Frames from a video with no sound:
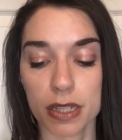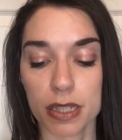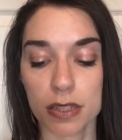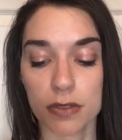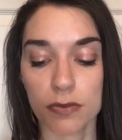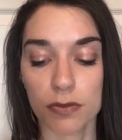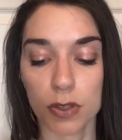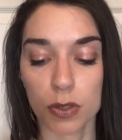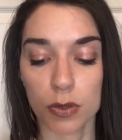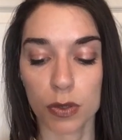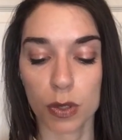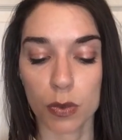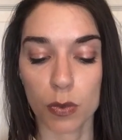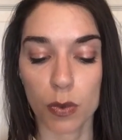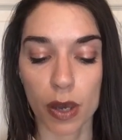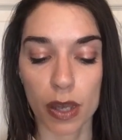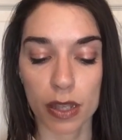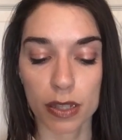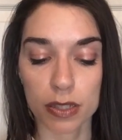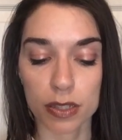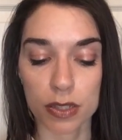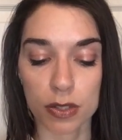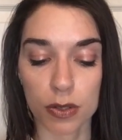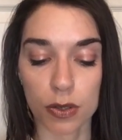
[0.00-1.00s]
the view you
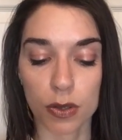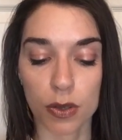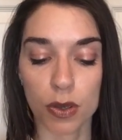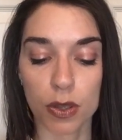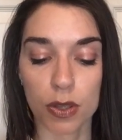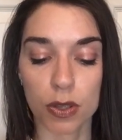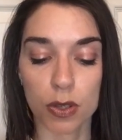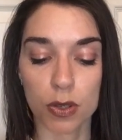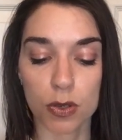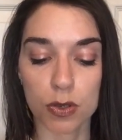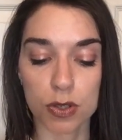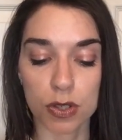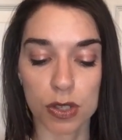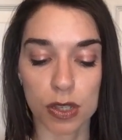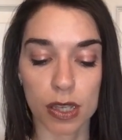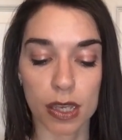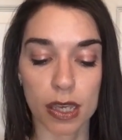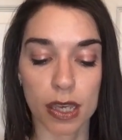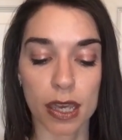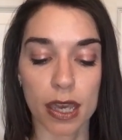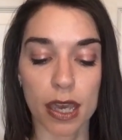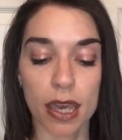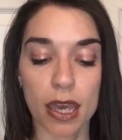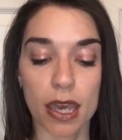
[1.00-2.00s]
want, so you can
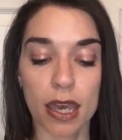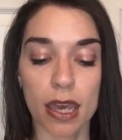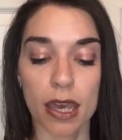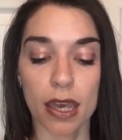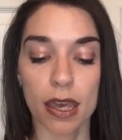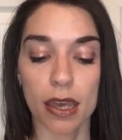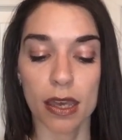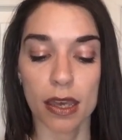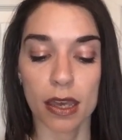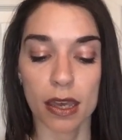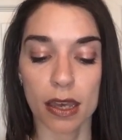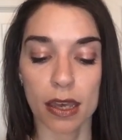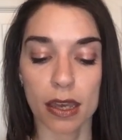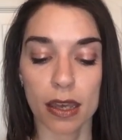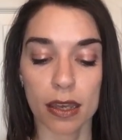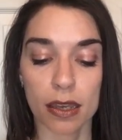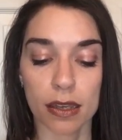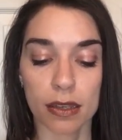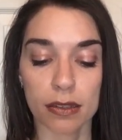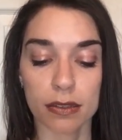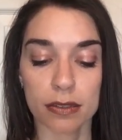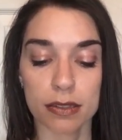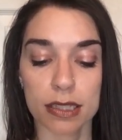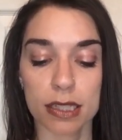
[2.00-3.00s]
usually
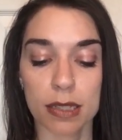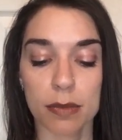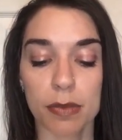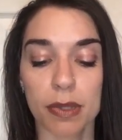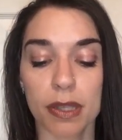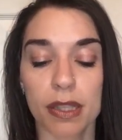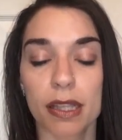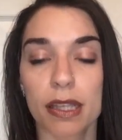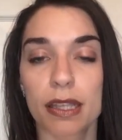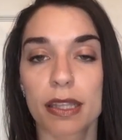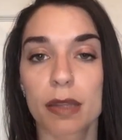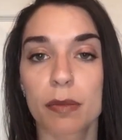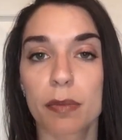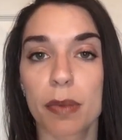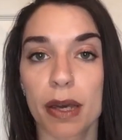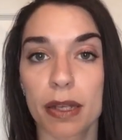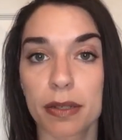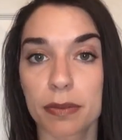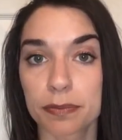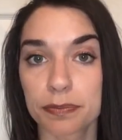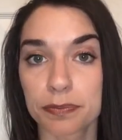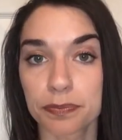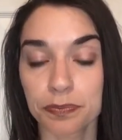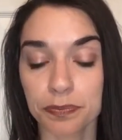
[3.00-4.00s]
simply click the
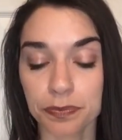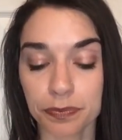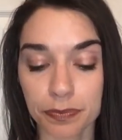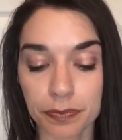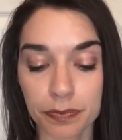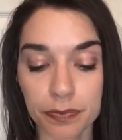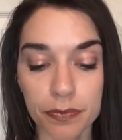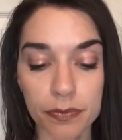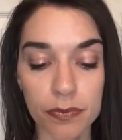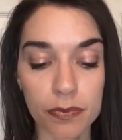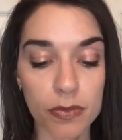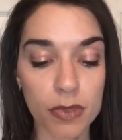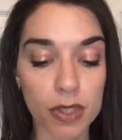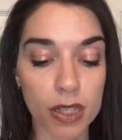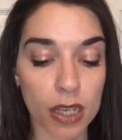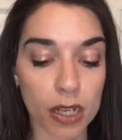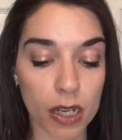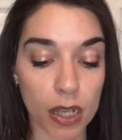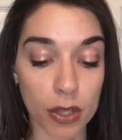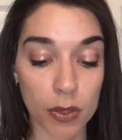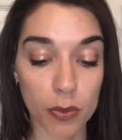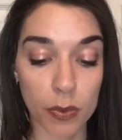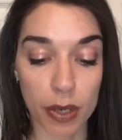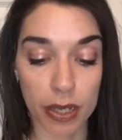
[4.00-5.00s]
button.
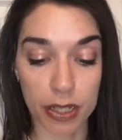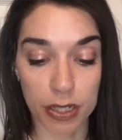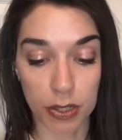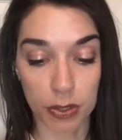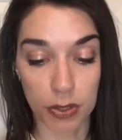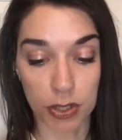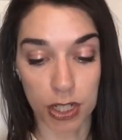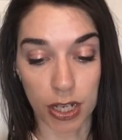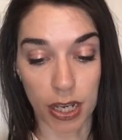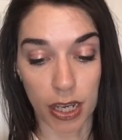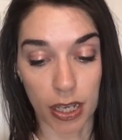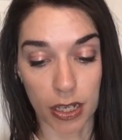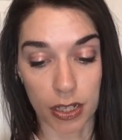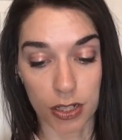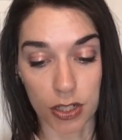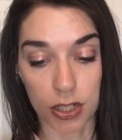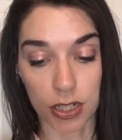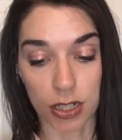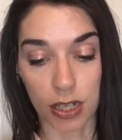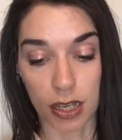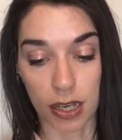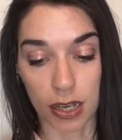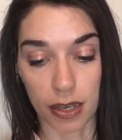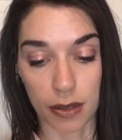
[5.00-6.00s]
Another way to change
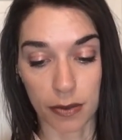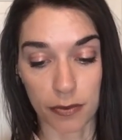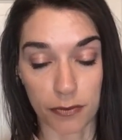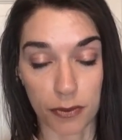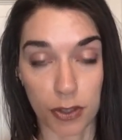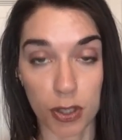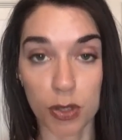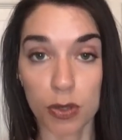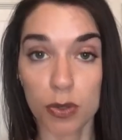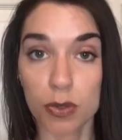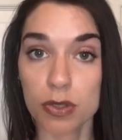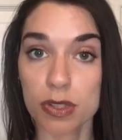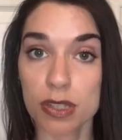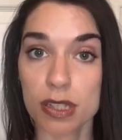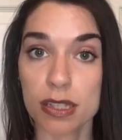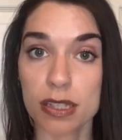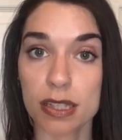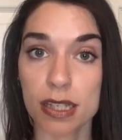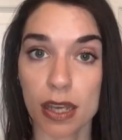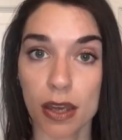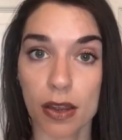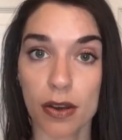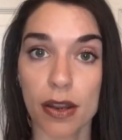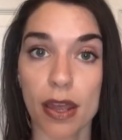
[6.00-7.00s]
views is
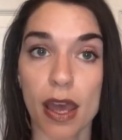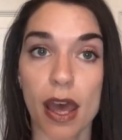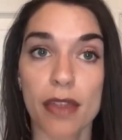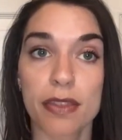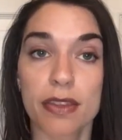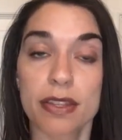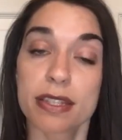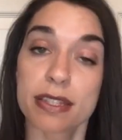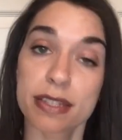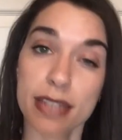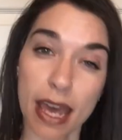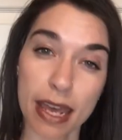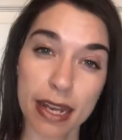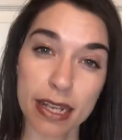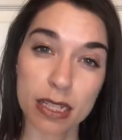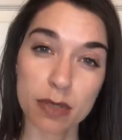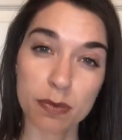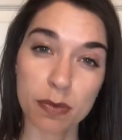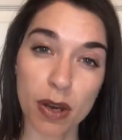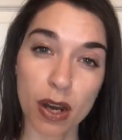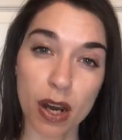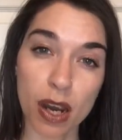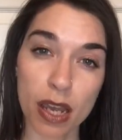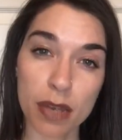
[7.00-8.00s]
down on the status
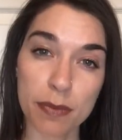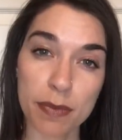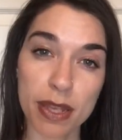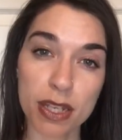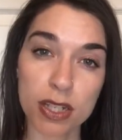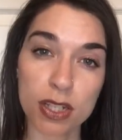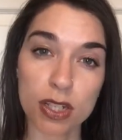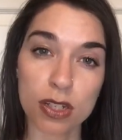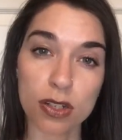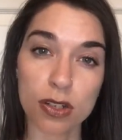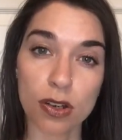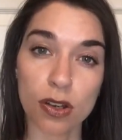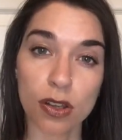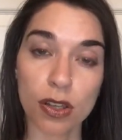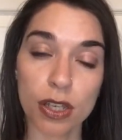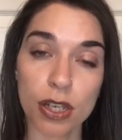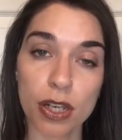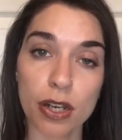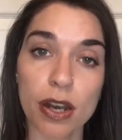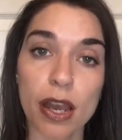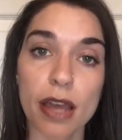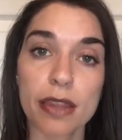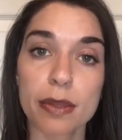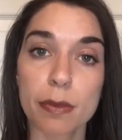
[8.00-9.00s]
bar I mentioned
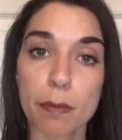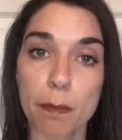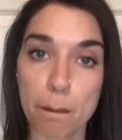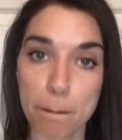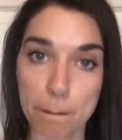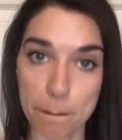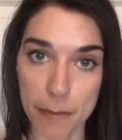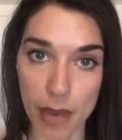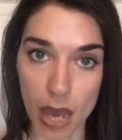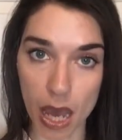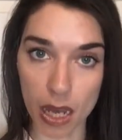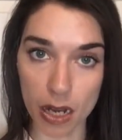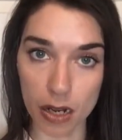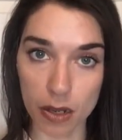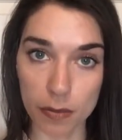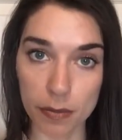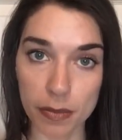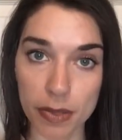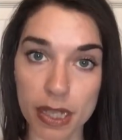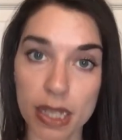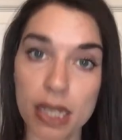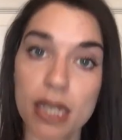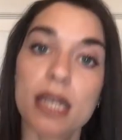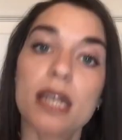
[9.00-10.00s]
earlier on the
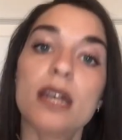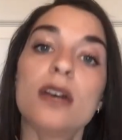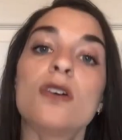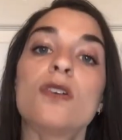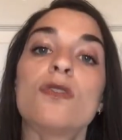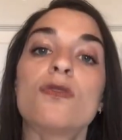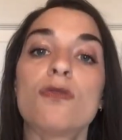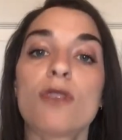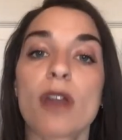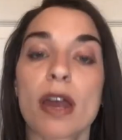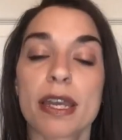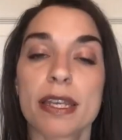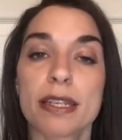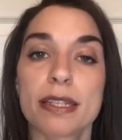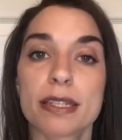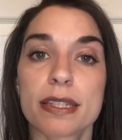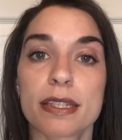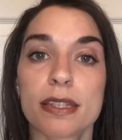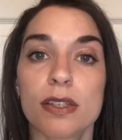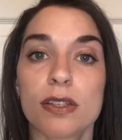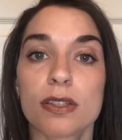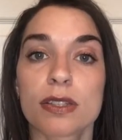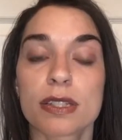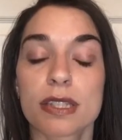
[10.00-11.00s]
bottom right.
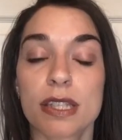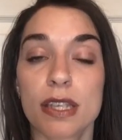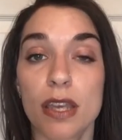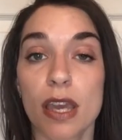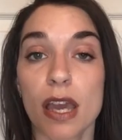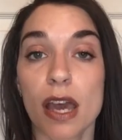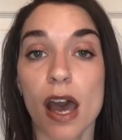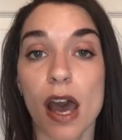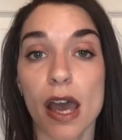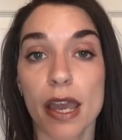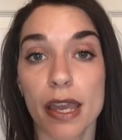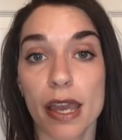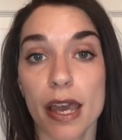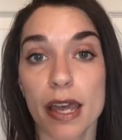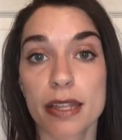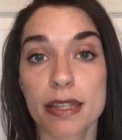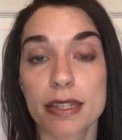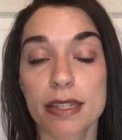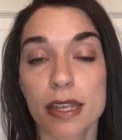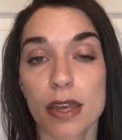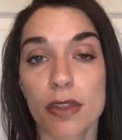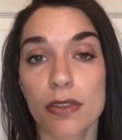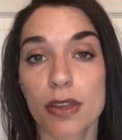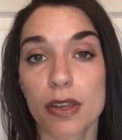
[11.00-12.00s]
You'll see icons
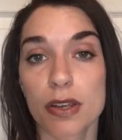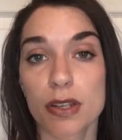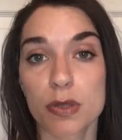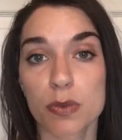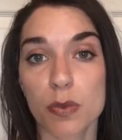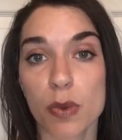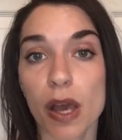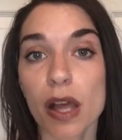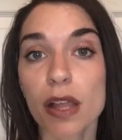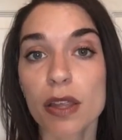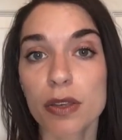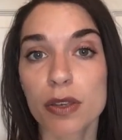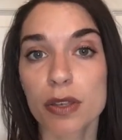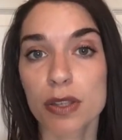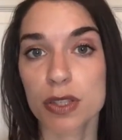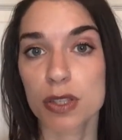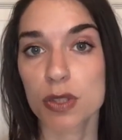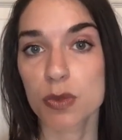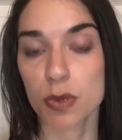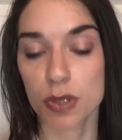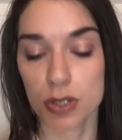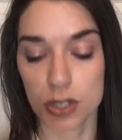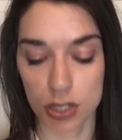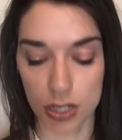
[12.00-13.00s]
down there as well. You can
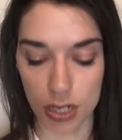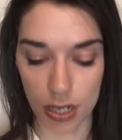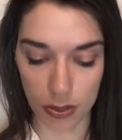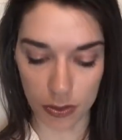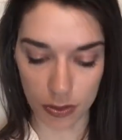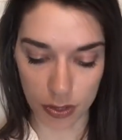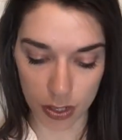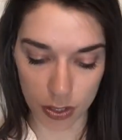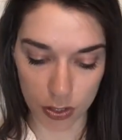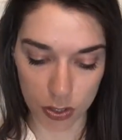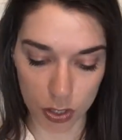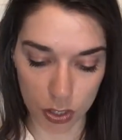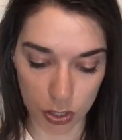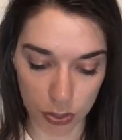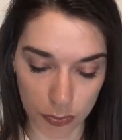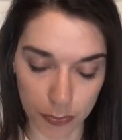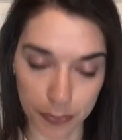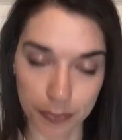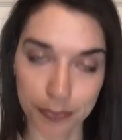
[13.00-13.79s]
switch down there too.